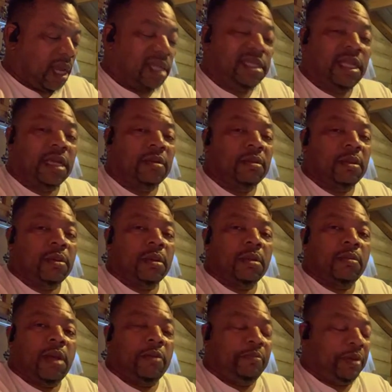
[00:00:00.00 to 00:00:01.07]
I think
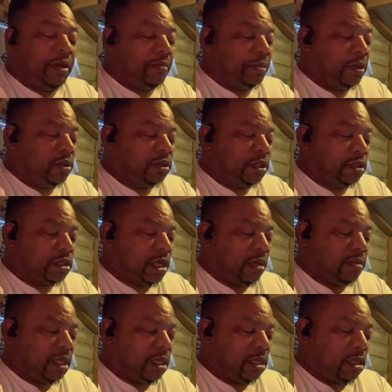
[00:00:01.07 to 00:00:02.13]
my pit bulls is
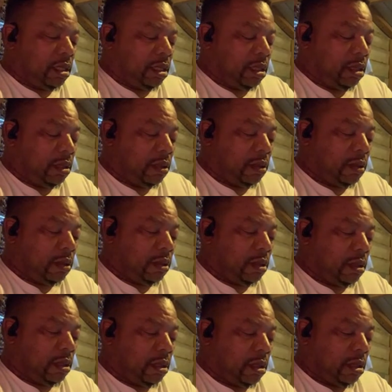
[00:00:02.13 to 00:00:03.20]
coming in heat.
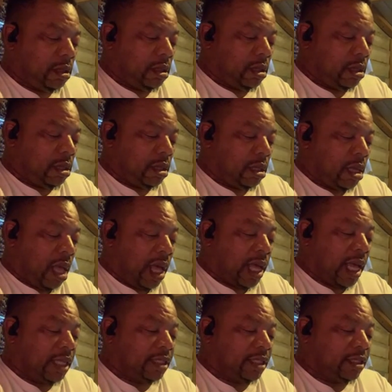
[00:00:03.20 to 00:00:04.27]
I
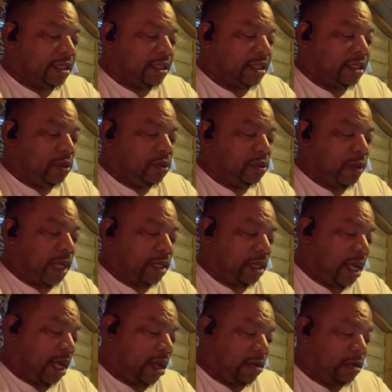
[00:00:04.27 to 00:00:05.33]
got some pit bulls right
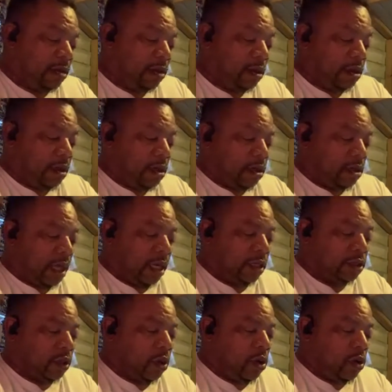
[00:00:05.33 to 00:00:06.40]
now that is
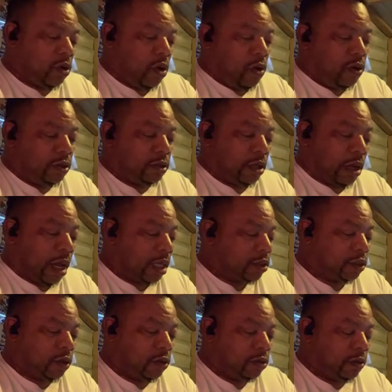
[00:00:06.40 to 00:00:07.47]
all gone. I
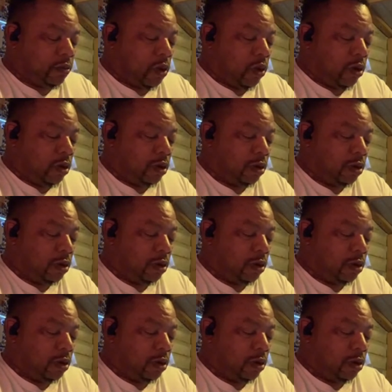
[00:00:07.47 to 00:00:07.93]
sold them all.